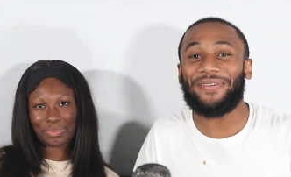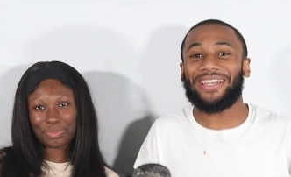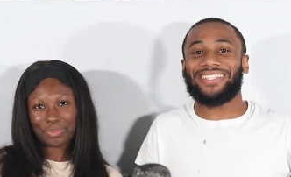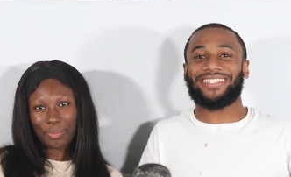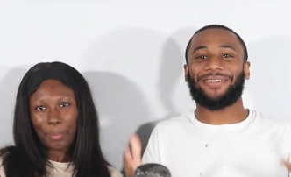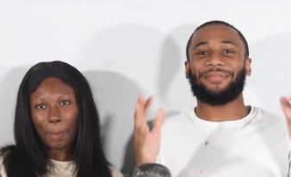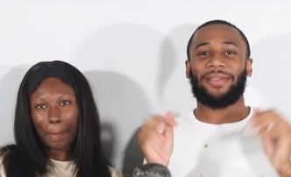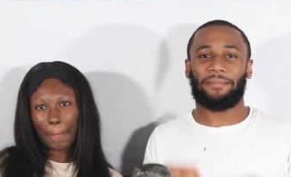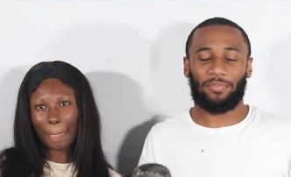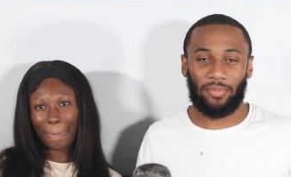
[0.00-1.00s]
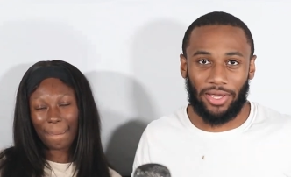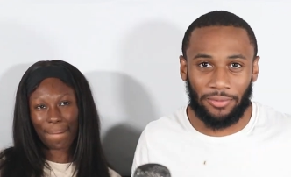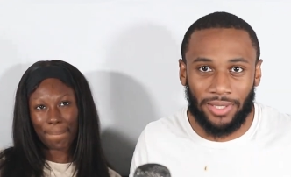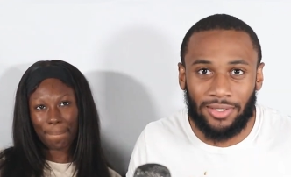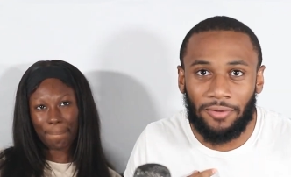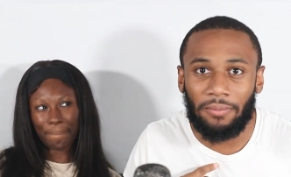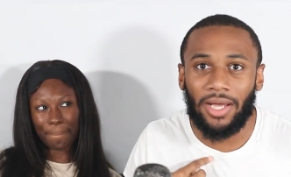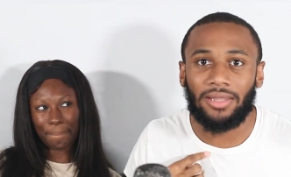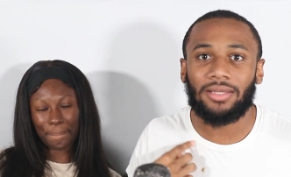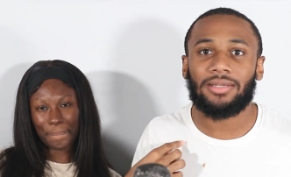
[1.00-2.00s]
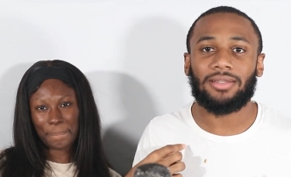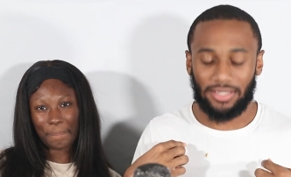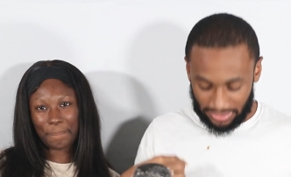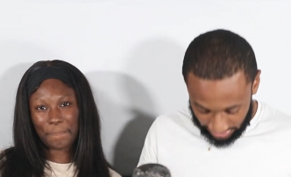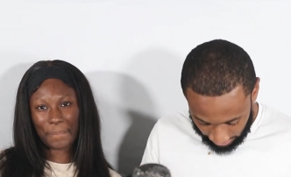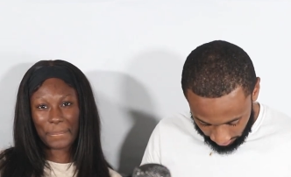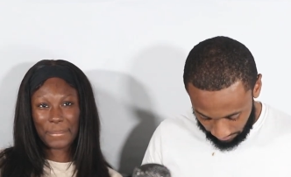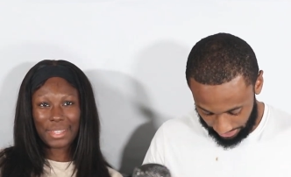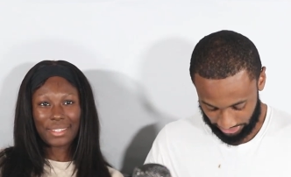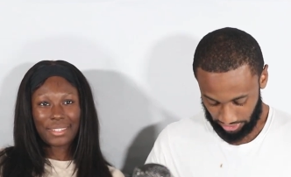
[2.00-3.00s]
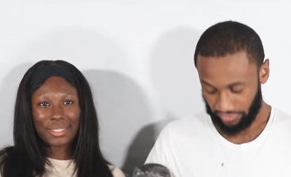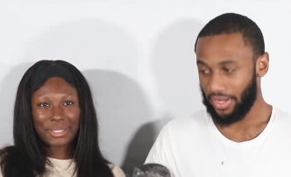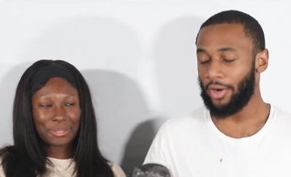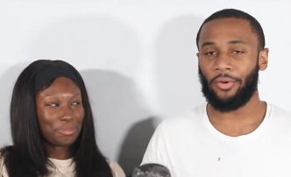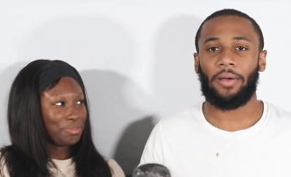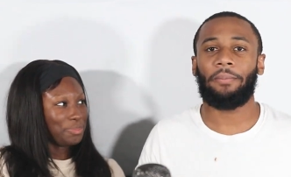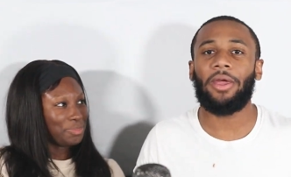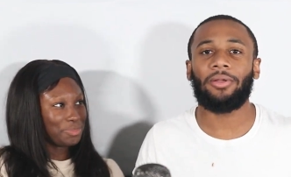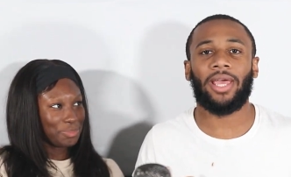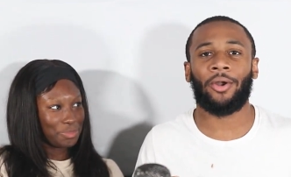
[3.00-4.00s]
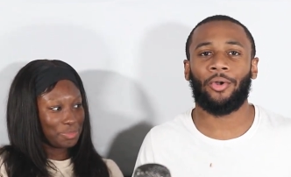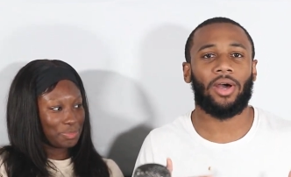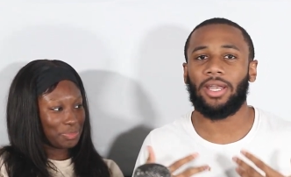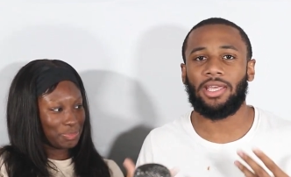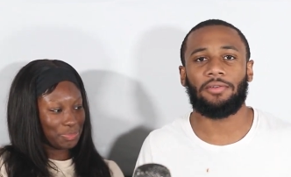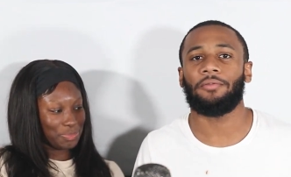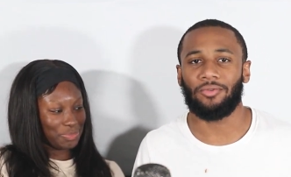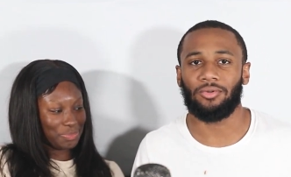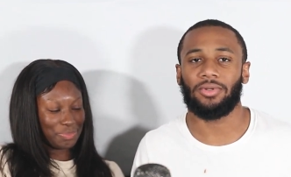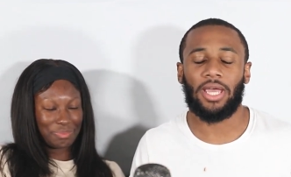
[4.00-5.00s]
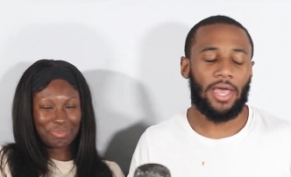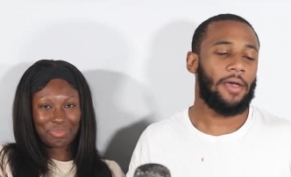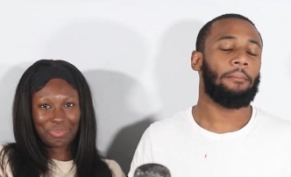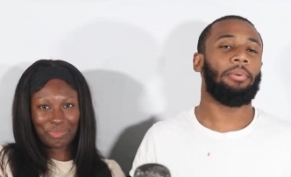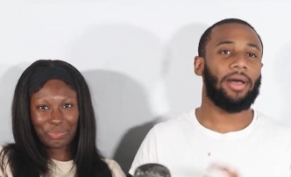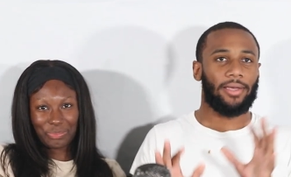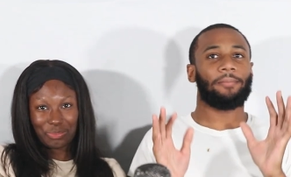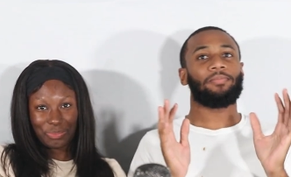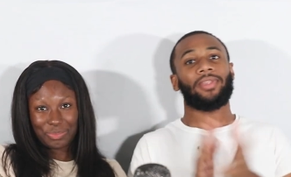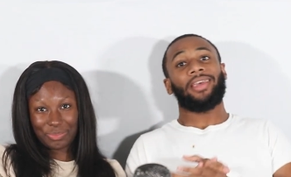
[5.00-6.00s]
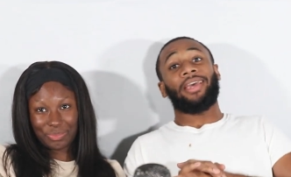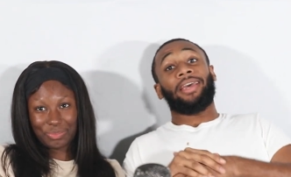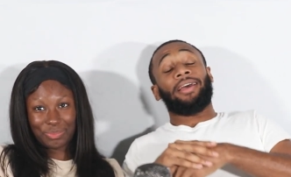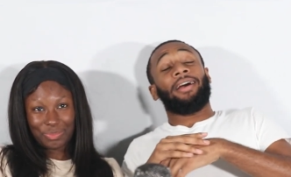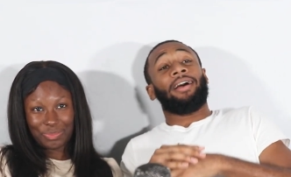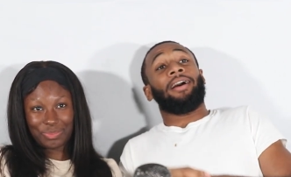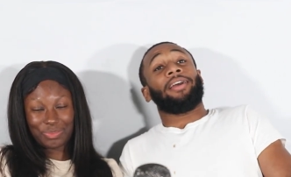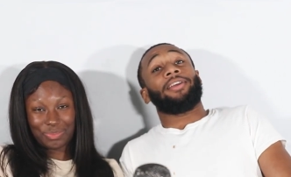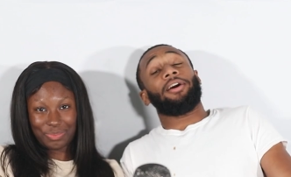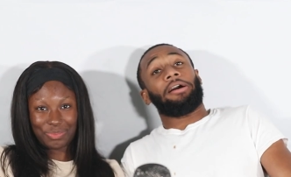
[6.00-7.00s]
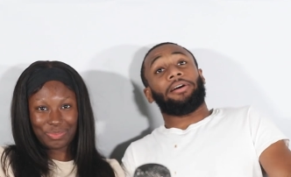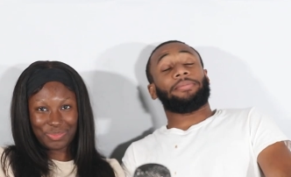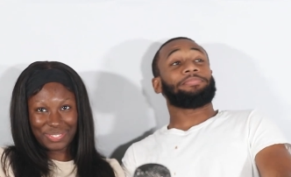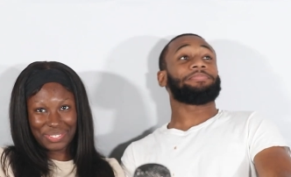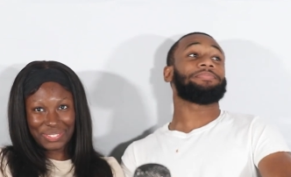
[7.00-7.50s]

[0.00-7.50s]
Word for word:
Speaker 1: finished the. By the way, don't mind the the stain on my shirt. I don't. Apparently, I don't know how to eat food, but y'all.